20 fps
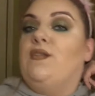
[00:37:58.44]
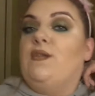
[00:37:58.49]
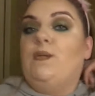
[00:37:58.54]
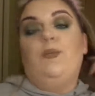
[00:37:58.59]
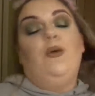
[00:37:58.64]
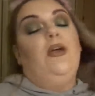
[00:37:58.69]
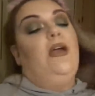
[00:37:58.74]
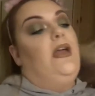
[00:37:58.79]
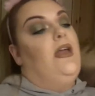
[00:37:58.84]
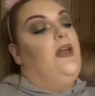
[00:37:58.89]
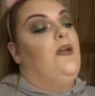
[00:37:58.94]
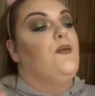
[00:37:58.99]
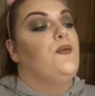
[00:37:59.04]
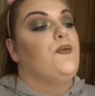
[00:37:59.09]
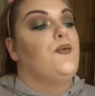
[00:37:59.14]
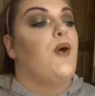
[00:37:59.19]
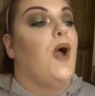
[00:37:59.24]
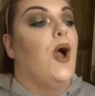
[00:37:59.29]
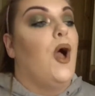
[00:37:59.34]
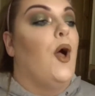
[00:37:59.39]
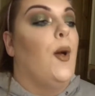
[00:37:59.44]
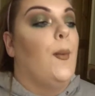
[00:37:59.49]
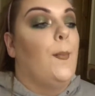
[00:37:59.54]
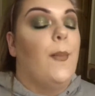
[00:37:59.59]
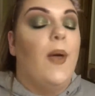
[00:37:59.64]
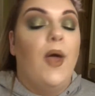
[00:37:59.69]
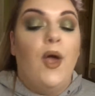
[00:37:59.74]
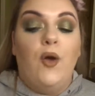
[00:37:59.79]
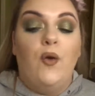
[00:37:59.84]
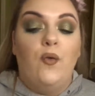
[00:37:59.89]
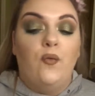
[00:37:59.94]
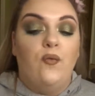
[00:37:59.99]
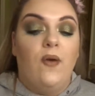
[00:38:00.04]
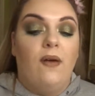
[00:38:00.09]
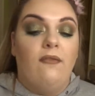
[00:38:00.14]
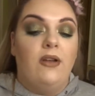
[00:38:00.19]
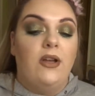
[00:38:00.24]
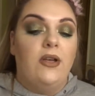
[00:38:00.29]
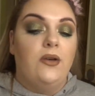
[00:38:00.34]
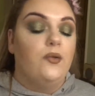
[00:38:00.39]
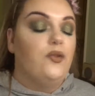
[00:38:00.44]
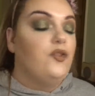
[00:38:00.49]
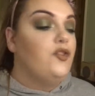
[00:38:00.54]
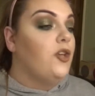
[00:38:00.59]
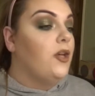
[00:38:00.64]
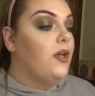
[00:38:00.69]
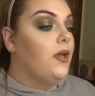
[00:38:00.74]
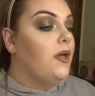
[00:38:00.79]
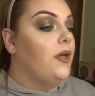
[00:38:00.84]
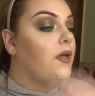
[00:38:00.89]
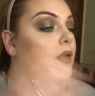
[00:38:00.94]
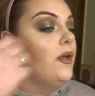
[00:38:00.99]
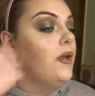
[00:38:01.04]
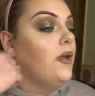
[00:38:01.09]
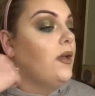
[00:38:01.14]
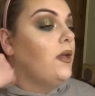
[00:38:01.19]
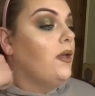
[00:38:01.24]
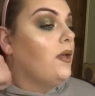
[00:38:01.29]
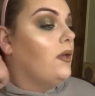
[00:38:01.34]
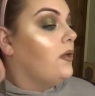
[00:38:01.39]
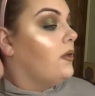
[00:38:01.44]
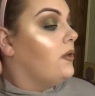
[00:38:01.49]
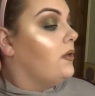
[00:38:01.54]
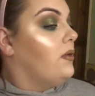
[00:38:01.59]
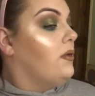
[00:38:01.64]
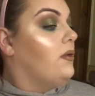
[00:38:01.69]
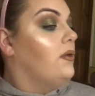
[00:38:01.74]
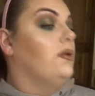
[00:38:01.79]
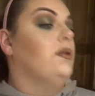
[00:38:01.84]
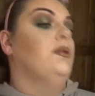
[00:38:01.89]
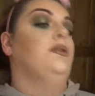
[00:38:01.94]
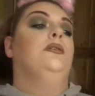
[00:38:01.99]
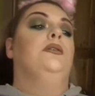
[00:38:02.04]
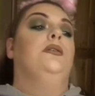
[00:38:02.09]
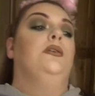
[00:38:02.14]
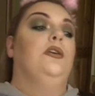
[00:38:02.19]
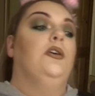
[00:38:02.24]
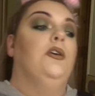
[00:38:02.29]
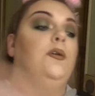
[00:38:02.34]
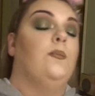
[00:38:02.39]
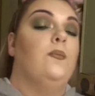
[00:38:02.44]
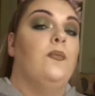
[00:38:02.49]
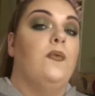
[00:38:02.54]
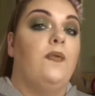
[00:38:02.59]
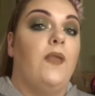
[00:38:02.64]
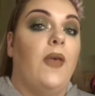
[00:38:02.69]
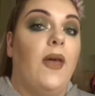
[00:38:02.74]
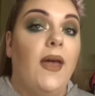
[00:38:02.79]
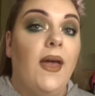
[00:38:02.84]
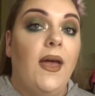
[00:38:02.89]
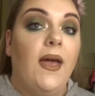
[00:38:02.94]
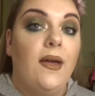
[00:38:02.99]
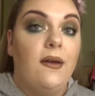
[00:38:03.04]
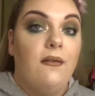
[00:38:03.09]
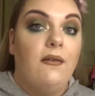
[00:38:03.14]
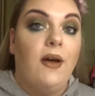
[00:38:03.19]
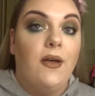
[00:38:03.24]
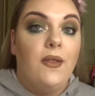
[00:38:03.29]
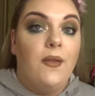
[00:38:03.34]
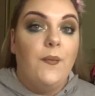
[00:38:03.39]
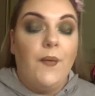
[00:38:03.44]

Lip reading: spray from Revolution. Move the hair out of